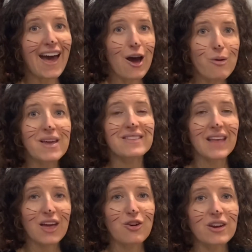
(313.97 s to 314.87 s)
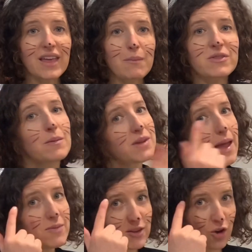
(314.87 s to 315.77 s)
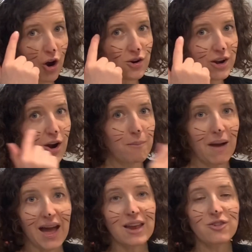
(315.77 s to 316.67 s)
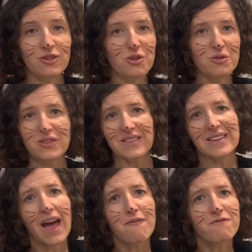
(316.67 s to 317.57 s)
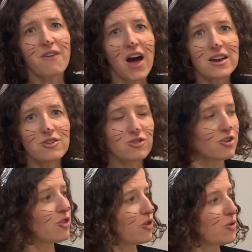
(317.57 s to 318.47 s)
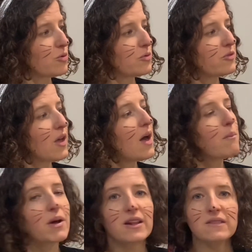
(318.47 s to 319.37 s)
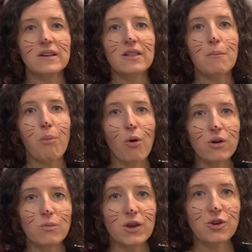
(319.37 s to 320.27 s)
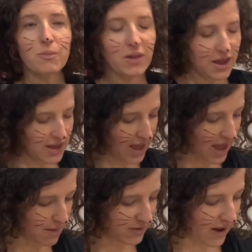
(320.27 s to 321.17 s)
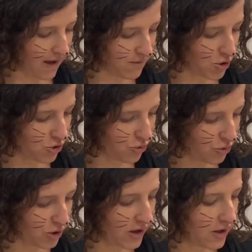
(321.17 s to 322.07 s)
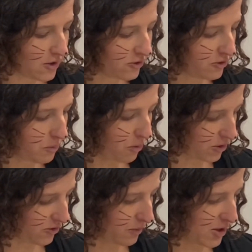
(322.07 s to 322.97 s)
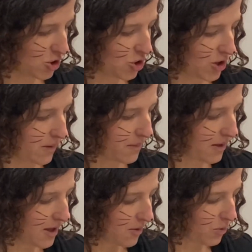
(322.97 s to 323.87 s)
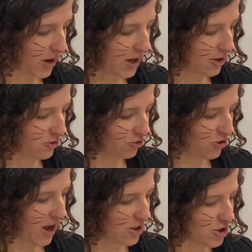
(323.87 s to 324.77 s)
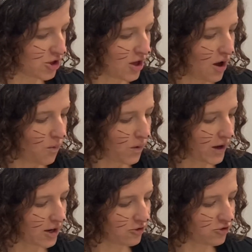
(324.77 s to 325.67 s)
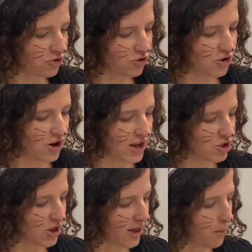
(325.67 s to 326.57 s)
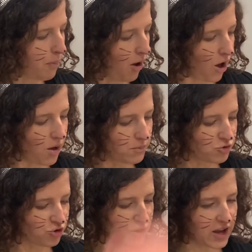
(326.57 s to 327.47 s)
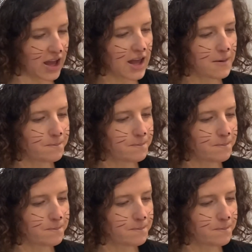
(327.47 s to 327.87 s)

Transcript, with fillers: we say good game. Sometimes it's hard in our mind to lose. It's not fun to lose, but it's still important when you're playing games to have good sportsmanship. We're going to stretch. We're going to stretch like a palm tree.